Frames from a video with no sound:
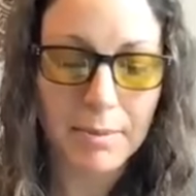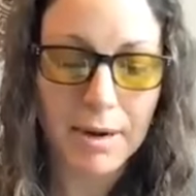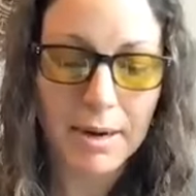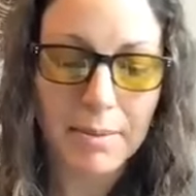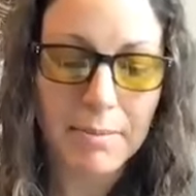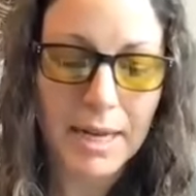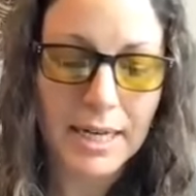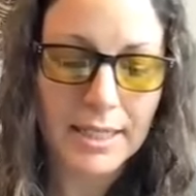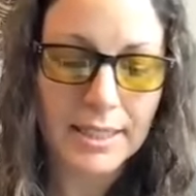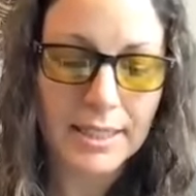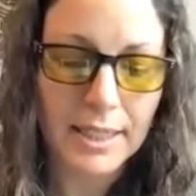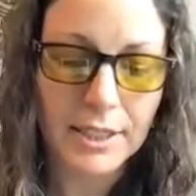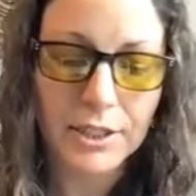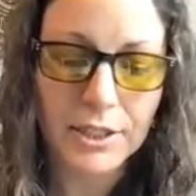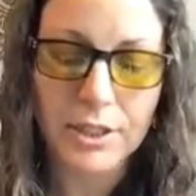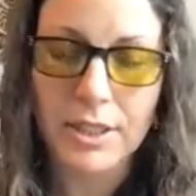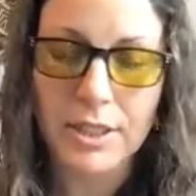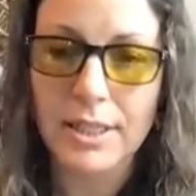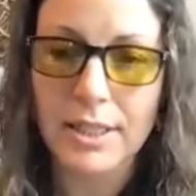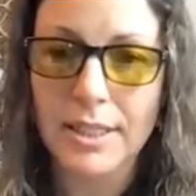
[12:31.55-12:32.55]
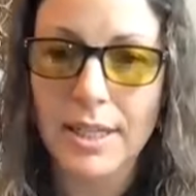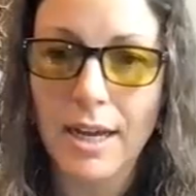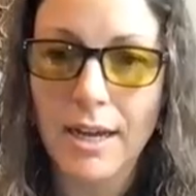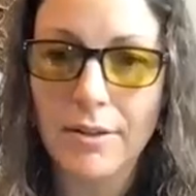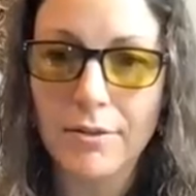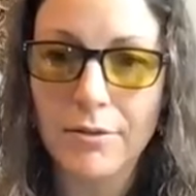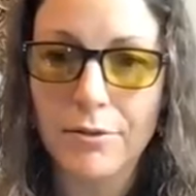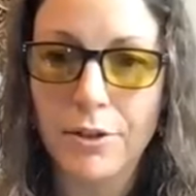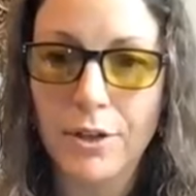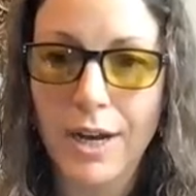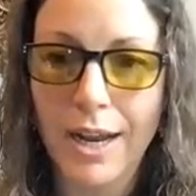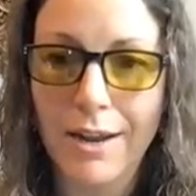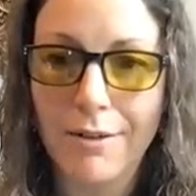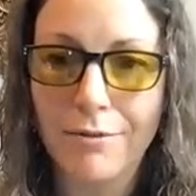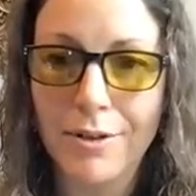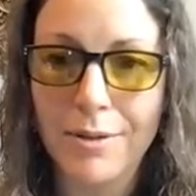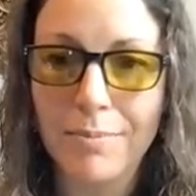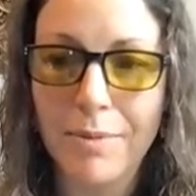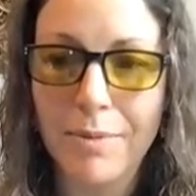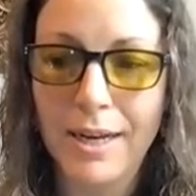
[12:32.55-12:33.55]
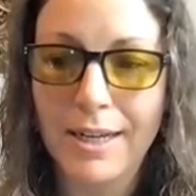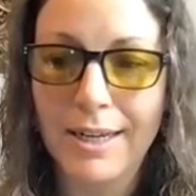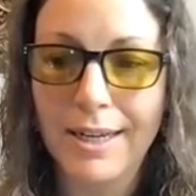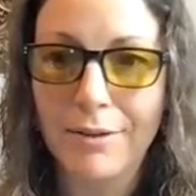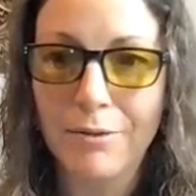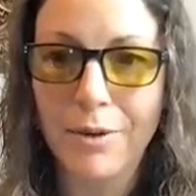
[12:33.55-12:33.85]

My, meditation is not for everybody.